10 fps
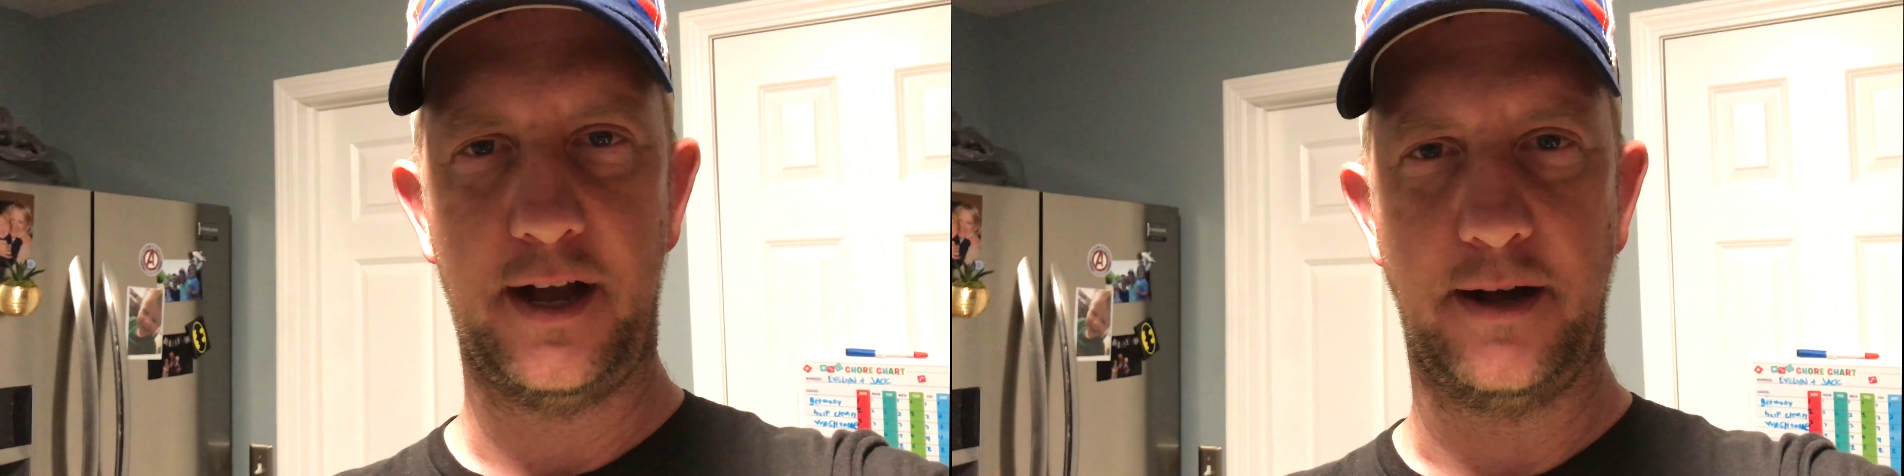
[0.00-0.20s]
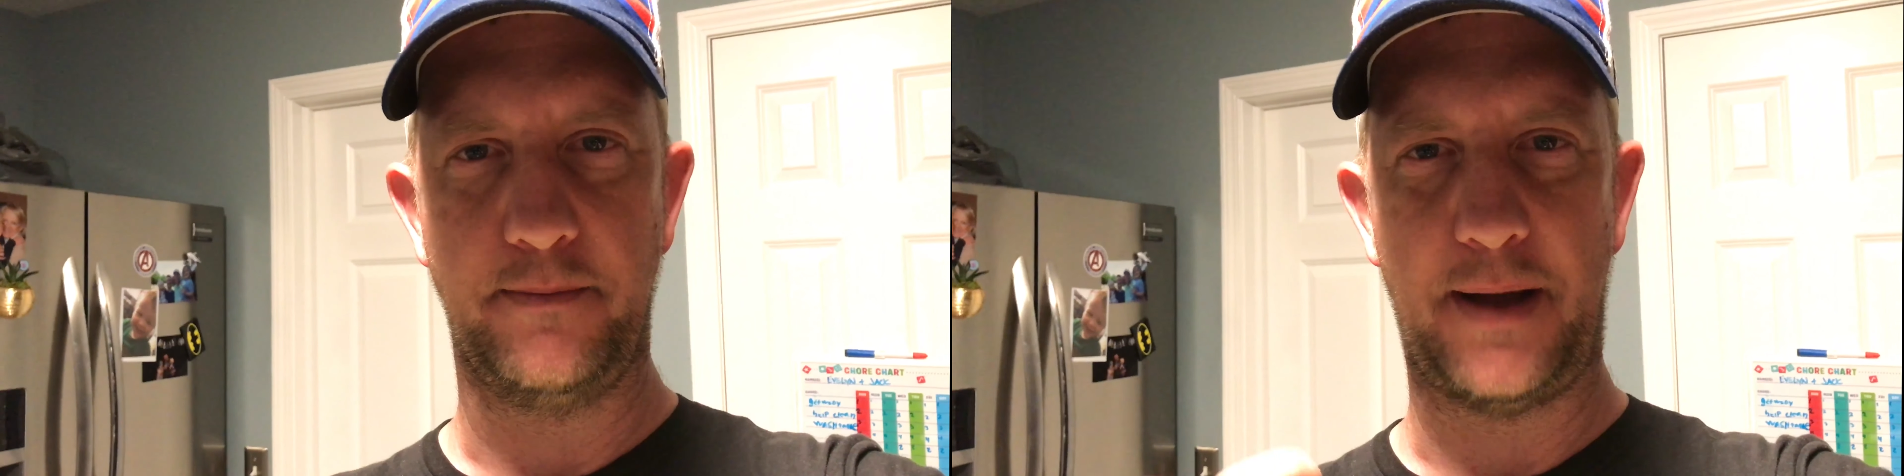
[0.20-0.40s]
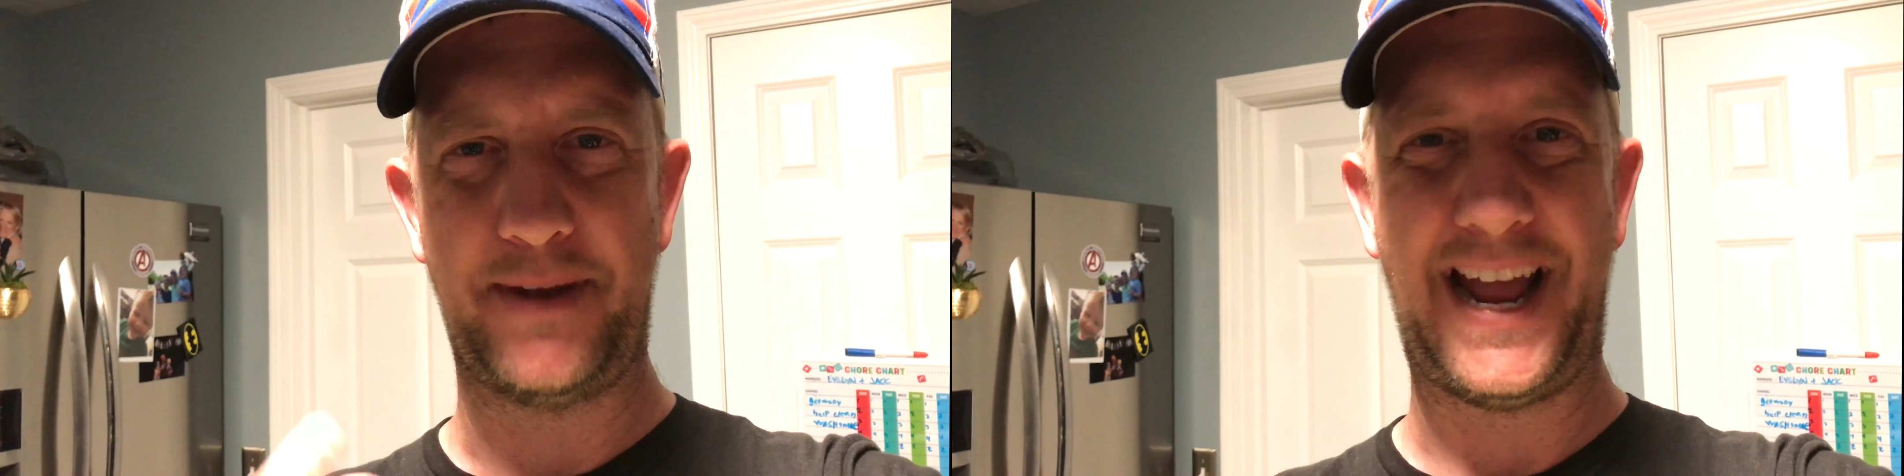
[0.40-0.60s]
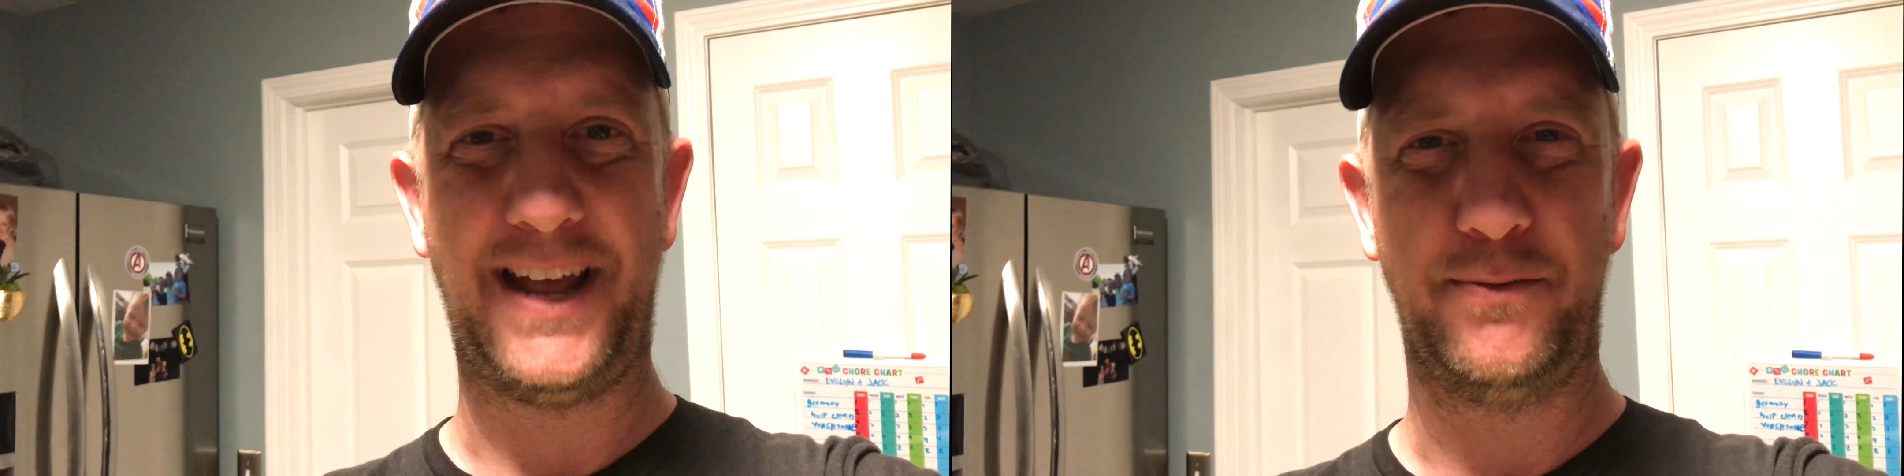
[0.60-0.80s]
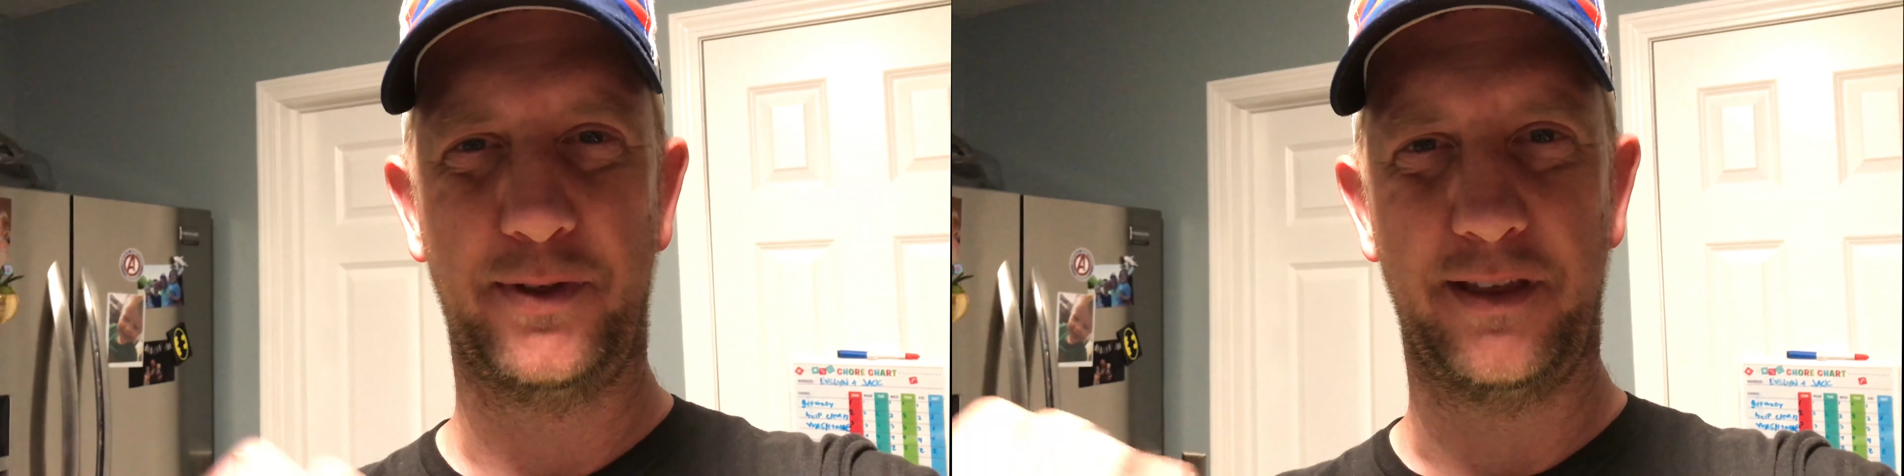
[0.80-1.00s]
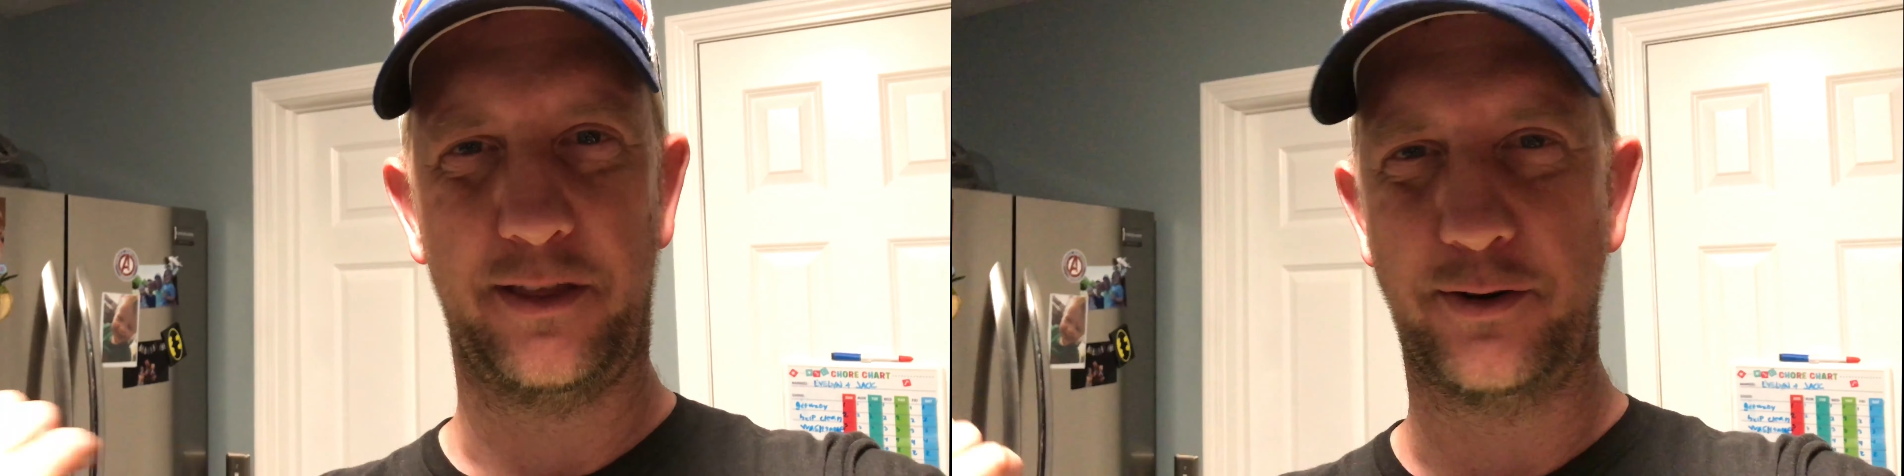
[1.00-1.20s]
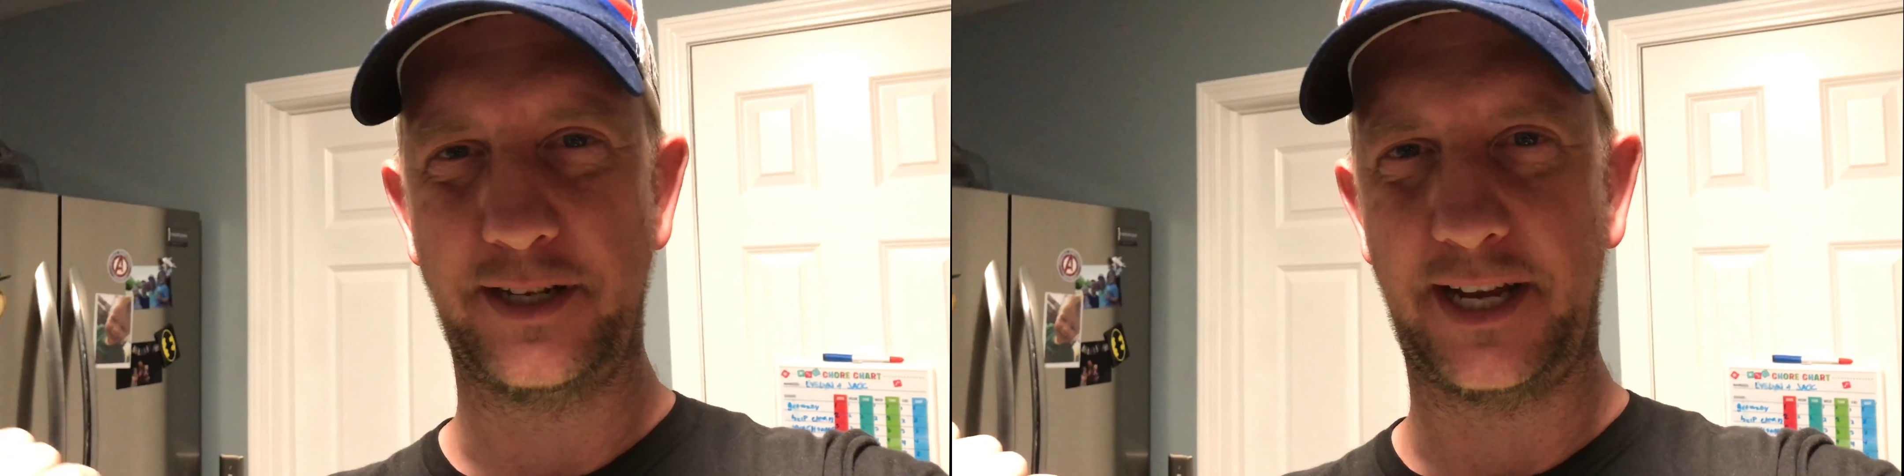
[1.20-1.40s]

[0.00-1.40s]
Um, I'm going to end with the 30